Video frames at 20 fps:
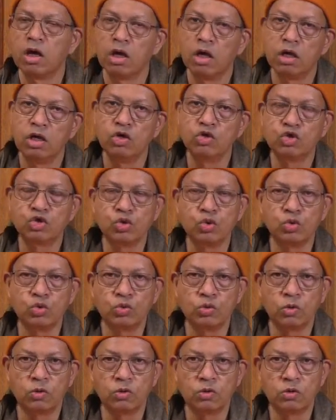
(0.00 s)
he used to
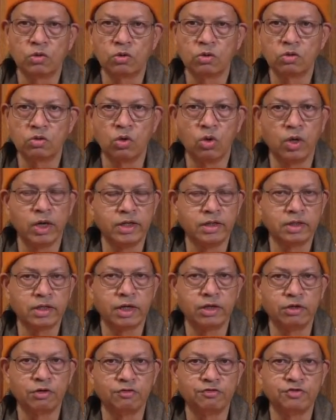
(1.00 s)
go and
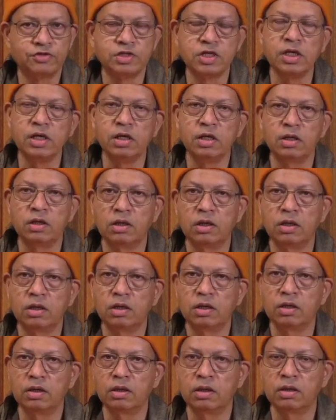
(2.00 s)
kind of
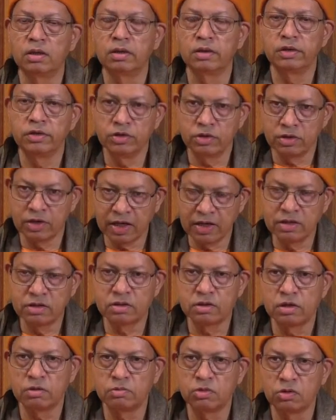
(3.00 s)
write
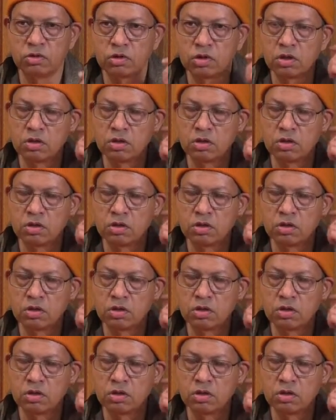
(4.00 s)
about